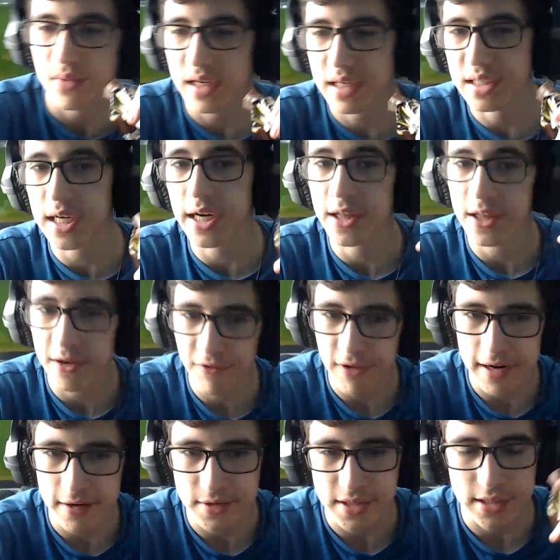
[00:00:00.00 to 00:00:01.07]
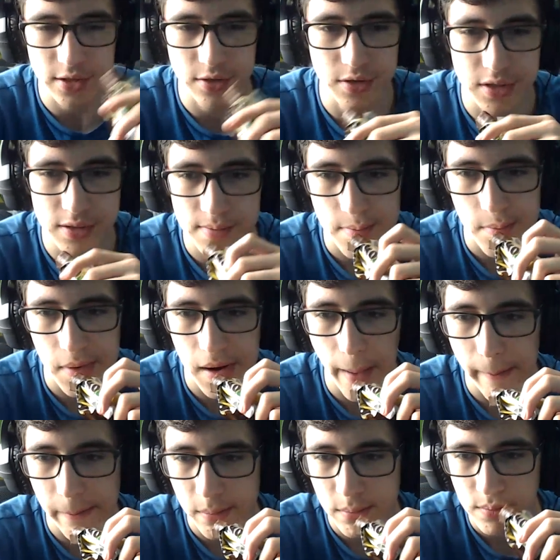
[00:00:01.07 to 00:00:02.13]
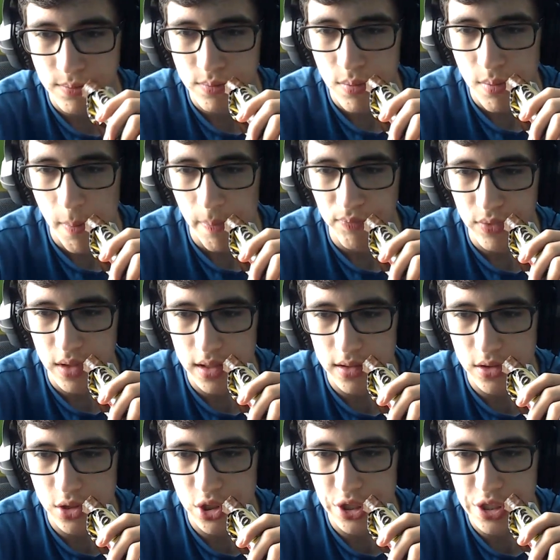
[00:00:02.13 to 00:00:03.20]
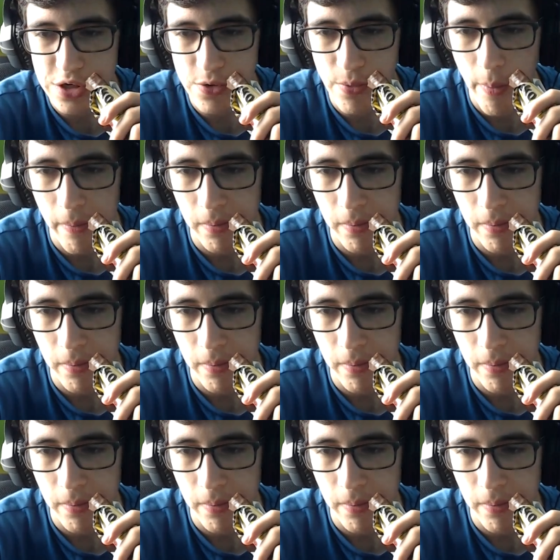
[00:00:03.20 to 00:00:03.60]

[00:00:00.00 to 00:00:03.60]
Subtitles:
inside the file teasers, but not in the show.